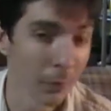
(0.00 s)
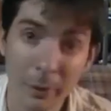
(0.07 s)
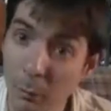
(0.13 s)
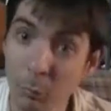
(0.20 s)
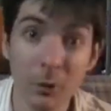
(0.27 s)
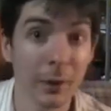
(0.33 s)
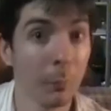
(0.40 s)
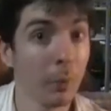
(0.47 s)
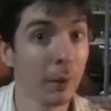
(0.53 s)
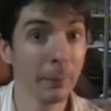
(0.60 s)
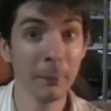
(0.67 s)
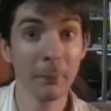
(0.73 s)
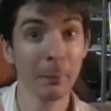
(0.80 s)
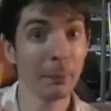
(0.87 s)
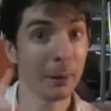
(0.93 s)

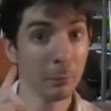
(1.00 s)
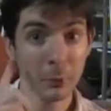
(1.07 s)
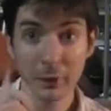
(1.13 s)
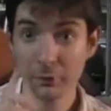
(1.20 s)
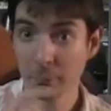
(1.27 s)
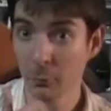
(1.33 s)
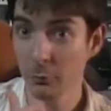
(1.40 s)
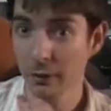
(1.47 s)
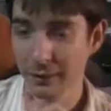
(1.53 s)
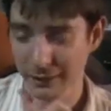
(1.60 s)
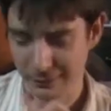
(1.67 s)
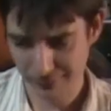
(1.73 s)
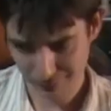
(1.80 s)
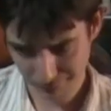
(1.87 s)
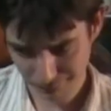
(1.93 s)
will give the movie
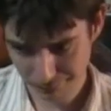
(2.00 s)
this.